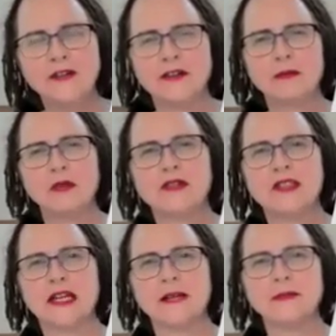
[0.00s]
5th
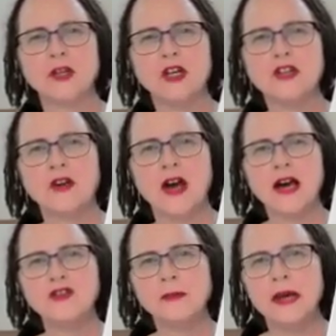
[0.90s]
birthday. So
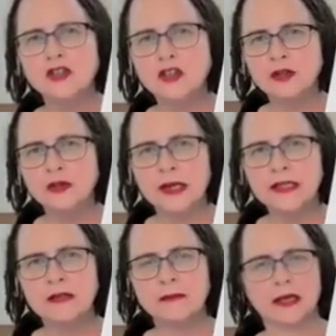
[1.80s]
after about 2
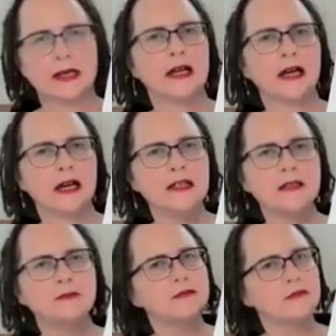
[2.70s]
weeks in my
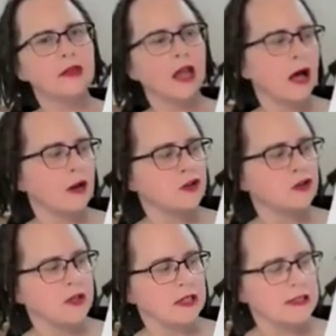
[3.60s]
class, I'll
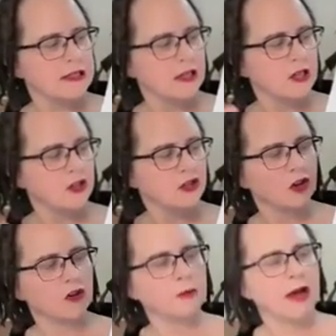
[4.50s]
do this.
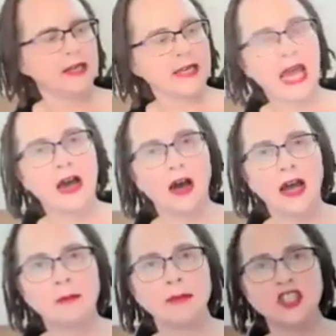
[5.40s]
So by now,
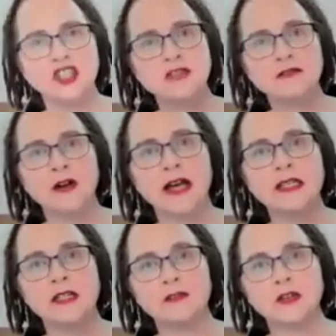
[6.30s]
I bet she's
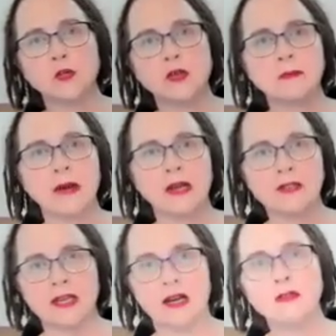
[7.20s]
finding a few words by
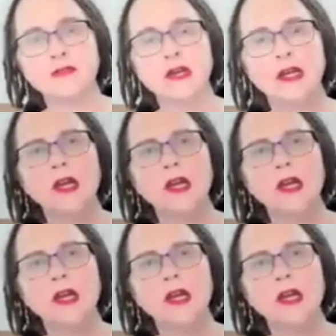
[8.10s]
herself.